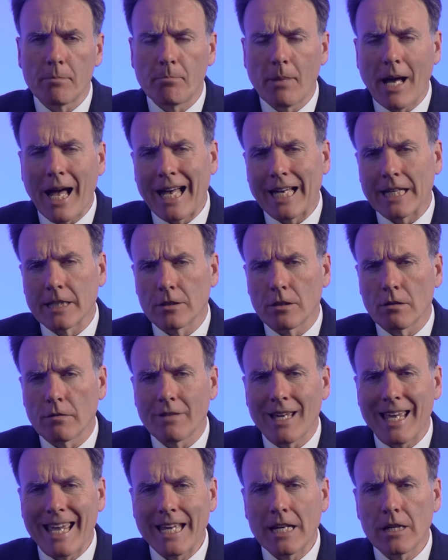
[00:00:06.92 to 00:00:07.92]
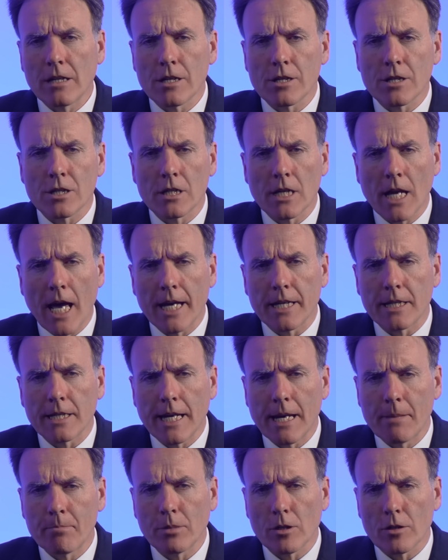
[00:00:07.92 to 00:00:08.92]
band of English Knight
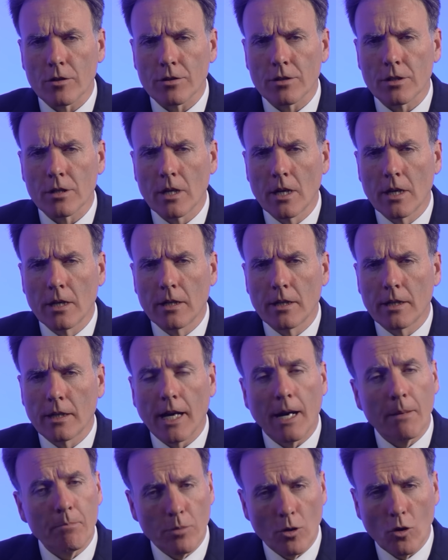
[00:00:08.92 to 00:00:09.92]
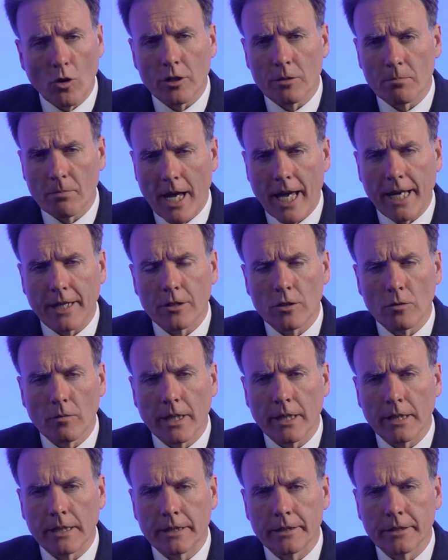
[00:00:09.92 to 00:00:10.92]
Templars and brought back to
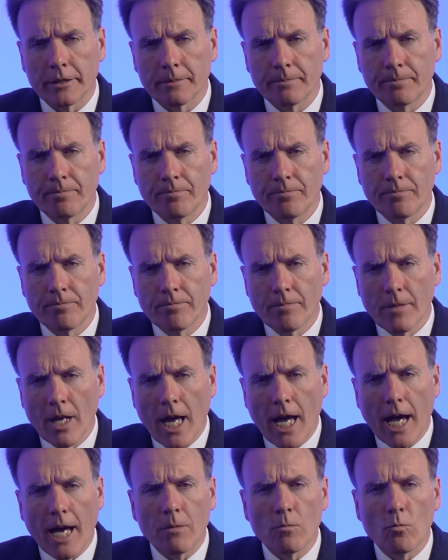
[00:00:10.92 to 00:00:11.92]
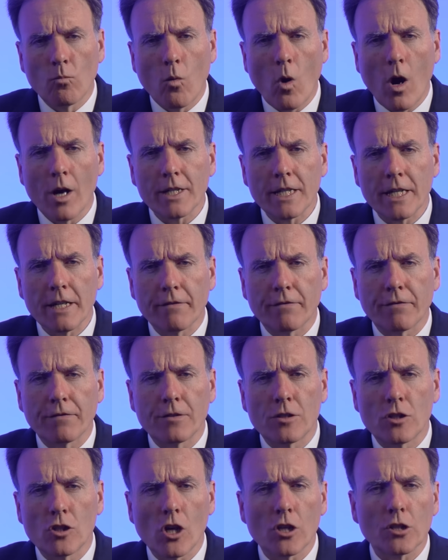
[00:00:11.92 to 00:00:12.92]
England? And what
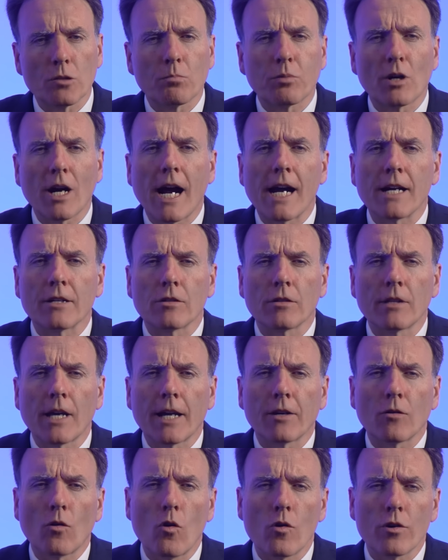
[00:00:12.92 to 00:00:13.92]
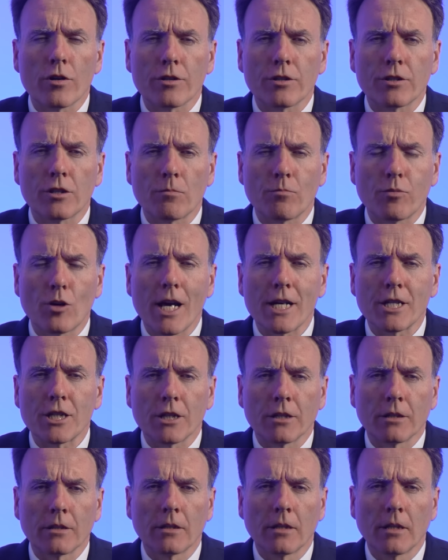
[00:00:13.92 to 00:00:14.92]
if, just prior to that order's
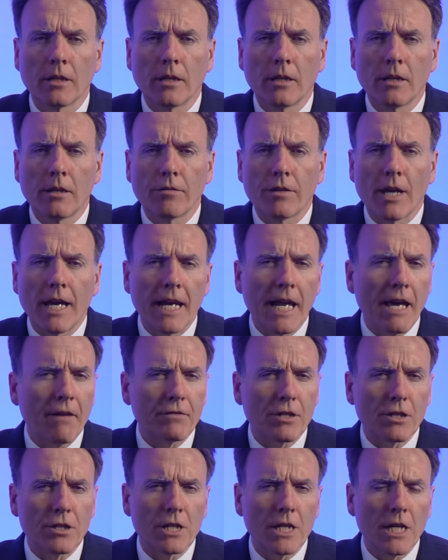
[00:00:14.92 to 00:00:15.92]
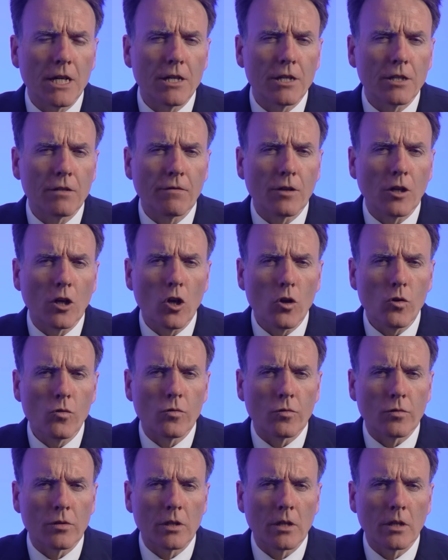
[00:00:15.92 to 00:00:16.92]
suppression, they left a series of
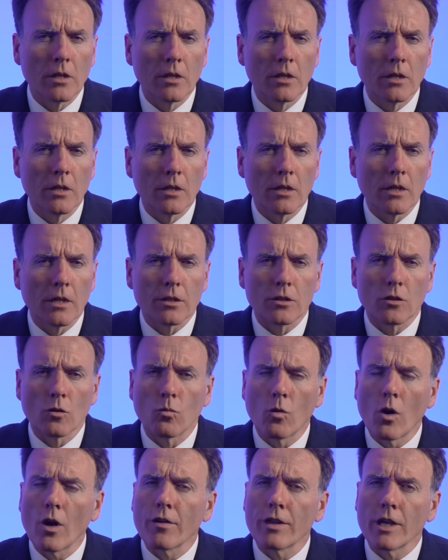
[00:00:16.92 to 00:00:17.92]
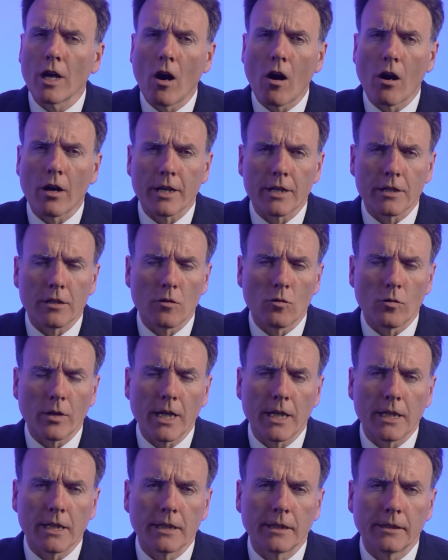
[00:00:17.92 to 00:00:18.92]
clues as to where the Ark is
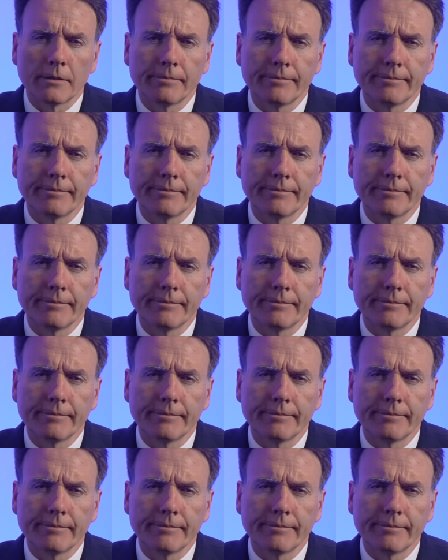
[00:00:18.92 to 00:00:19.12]
located?